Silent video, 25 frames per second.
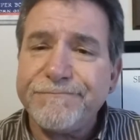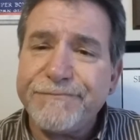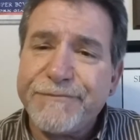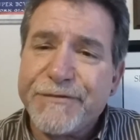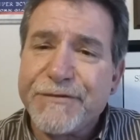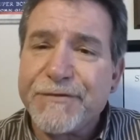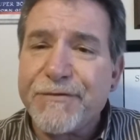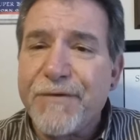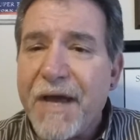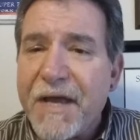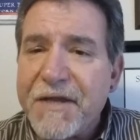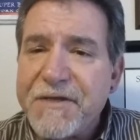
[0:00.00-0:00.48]

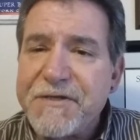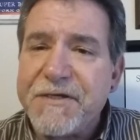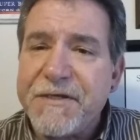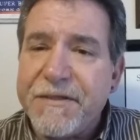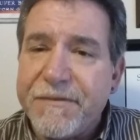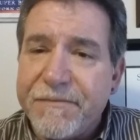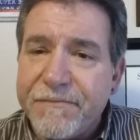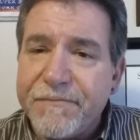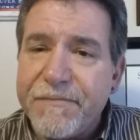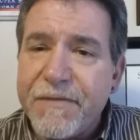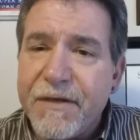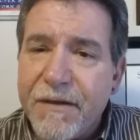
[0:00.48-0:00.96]

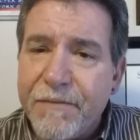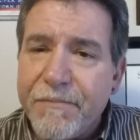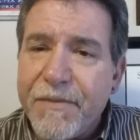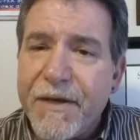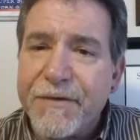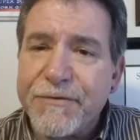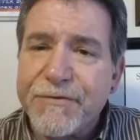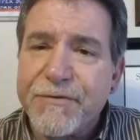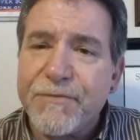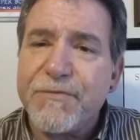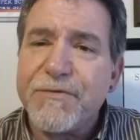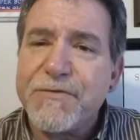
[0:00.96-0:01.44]
scratchy
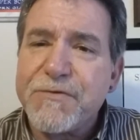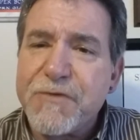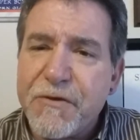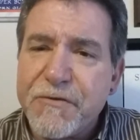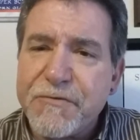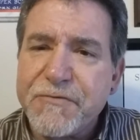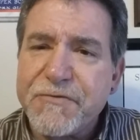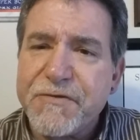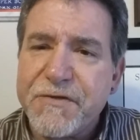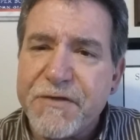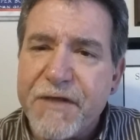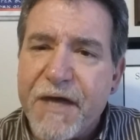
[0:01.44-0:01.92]
about the
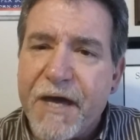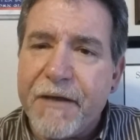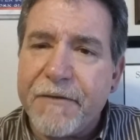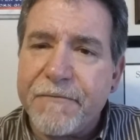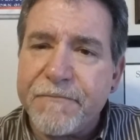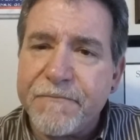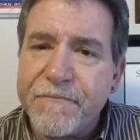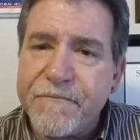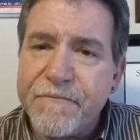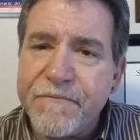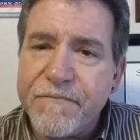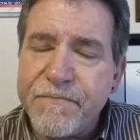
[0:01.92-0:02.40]
results of
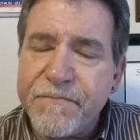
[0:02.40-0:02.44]
that.